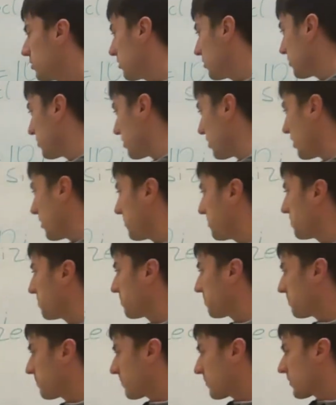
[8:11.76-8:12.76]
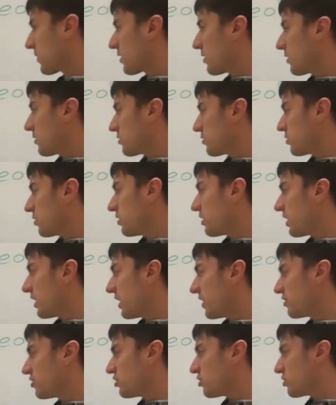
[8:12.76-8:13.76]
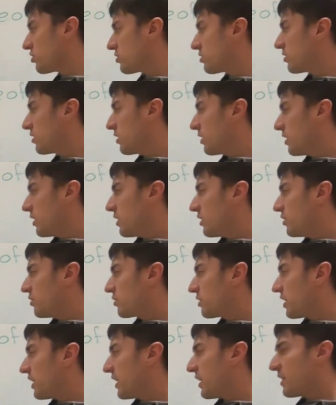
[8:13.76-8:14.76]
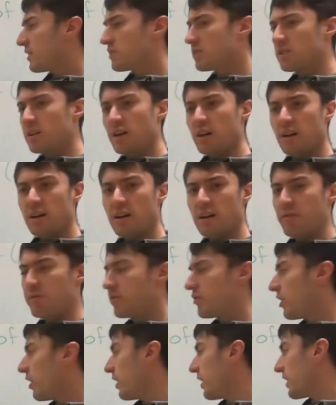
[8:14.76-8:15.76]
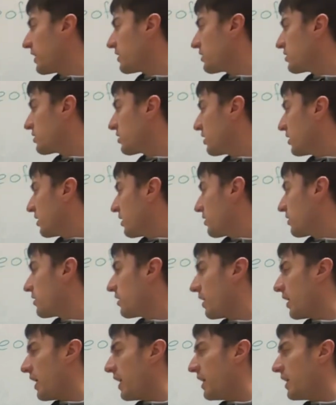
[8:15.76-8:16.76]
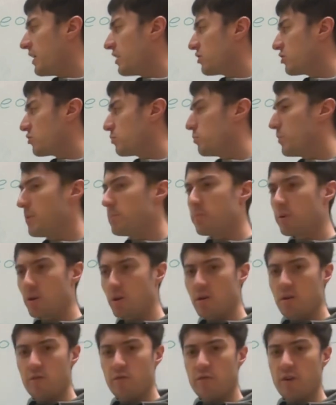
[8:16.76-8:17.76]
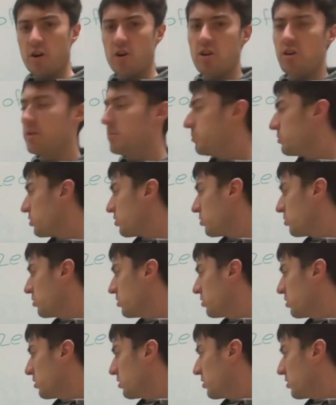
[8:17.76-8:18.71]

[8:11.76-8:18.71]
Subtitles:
See? So you can't find the age member variable